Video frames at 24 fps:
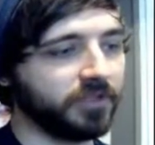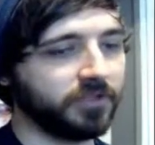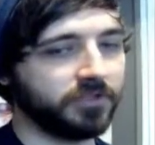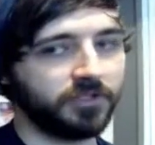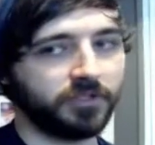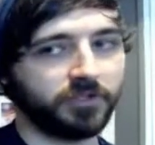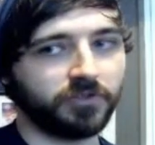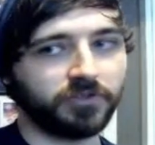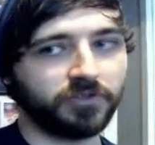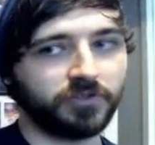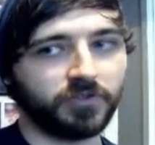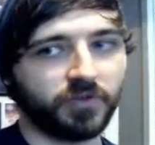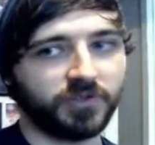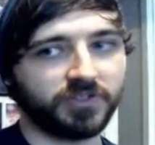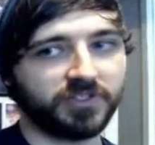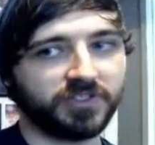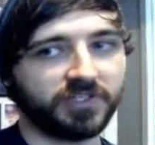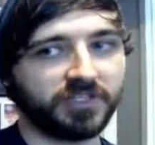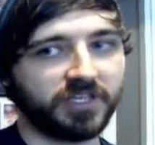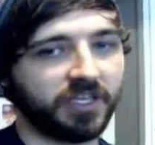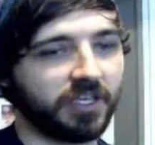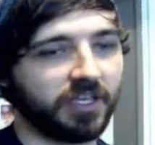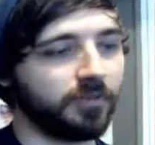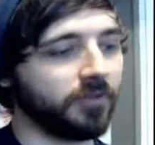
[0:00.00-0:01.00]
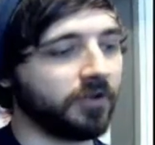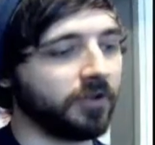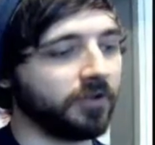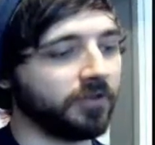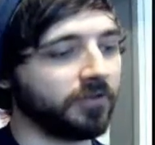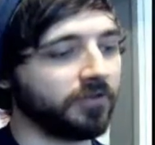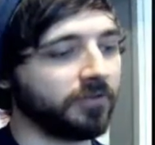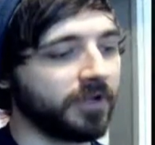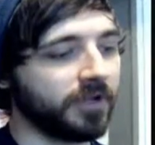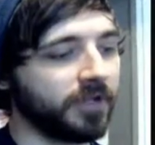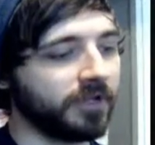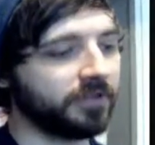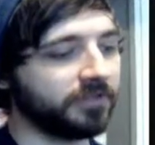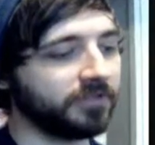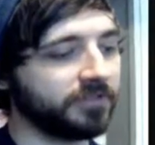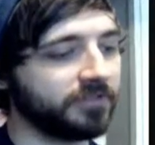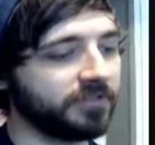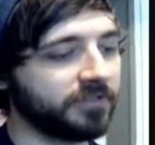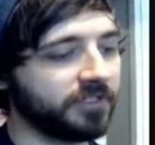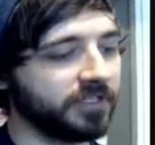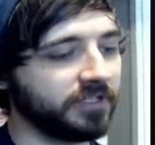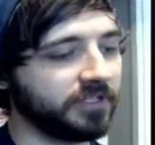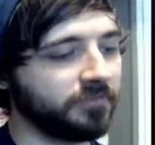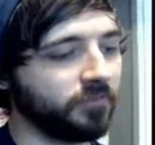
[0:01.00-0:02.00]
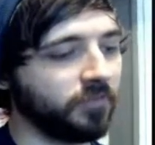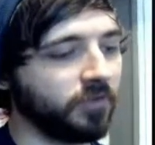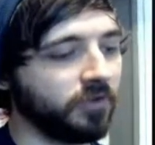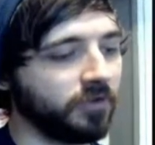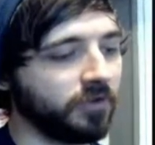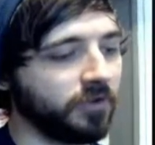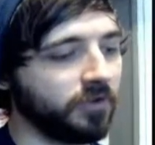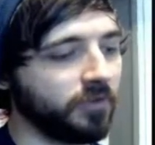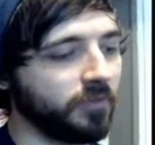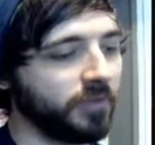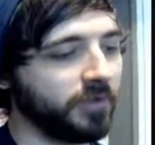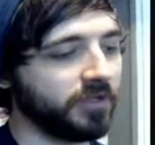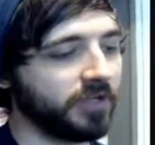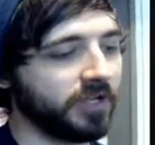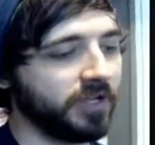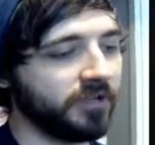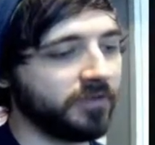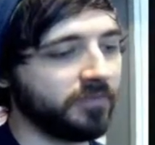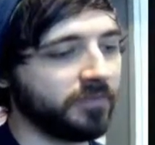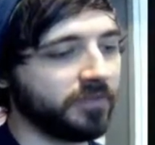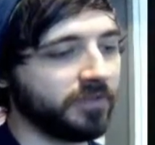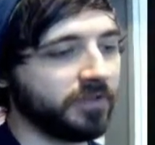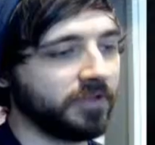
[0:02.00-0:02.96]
So you can twist the game all around. It won't open up,